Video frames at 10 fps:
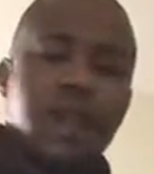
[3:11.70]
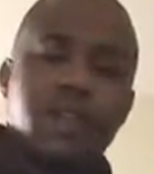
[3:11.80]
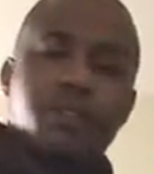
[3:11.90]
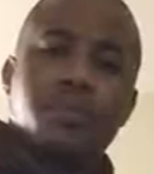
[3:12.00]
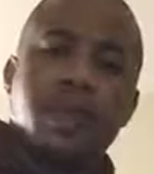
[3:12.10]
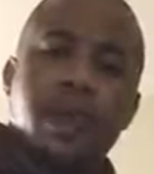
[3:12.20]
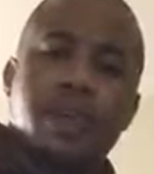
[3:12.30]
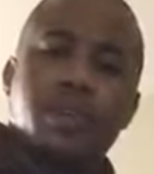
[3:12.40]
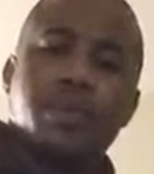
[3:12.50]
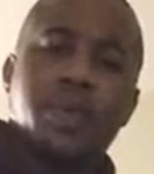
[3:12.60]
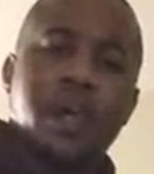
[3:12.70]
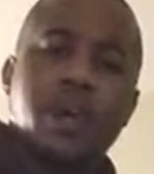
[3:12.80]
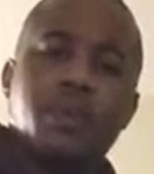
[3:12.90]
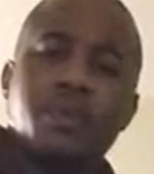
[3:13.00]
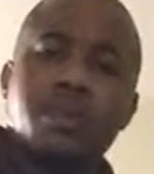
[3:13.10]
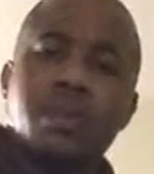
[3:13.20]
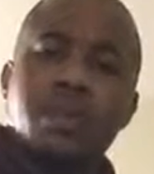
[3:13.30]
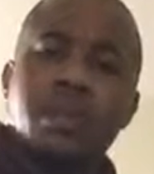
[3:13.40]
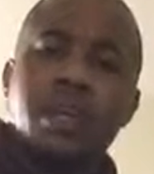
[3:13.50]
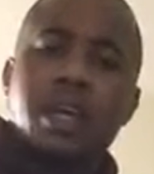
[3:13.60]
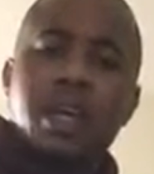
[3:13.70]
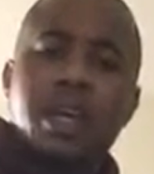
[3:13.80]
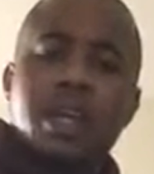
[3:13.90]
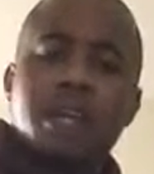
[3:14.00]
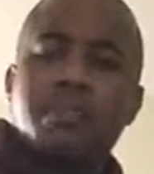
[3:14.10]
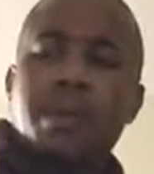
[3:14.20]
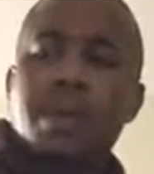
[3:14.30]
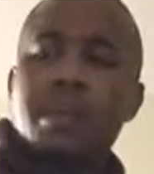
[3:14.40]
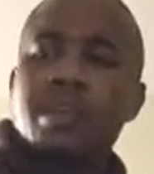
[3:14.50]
I don't mind going out and